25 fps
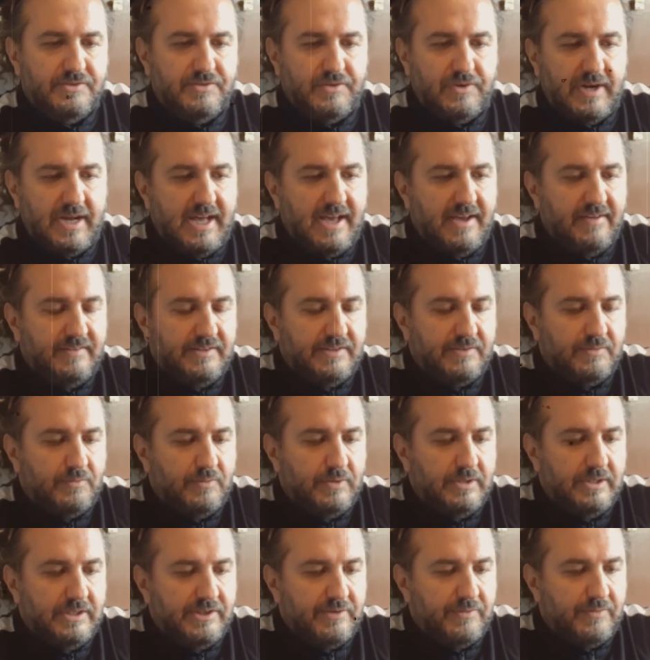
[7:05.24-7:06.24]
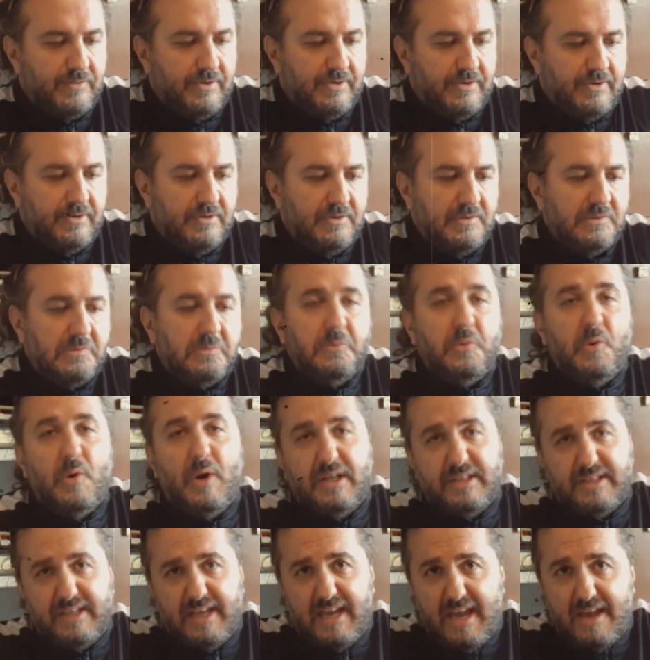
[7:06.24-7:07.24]
drives, which were
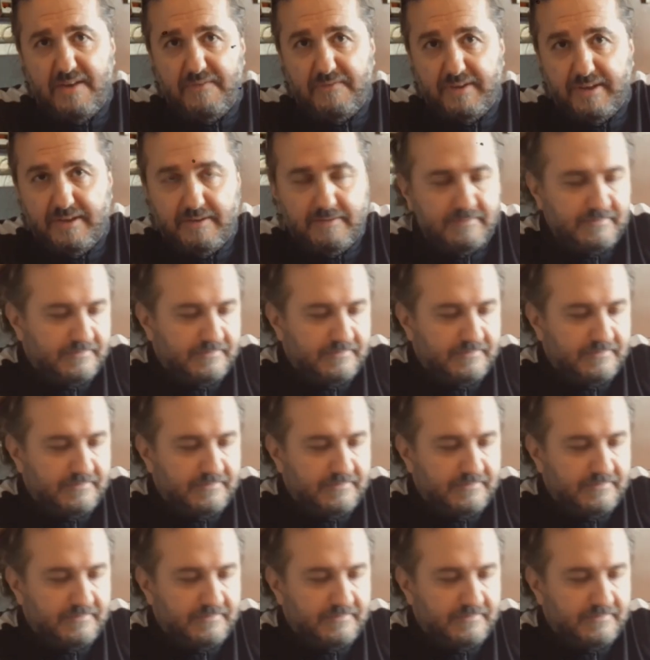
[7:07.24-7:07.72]
quite heavy,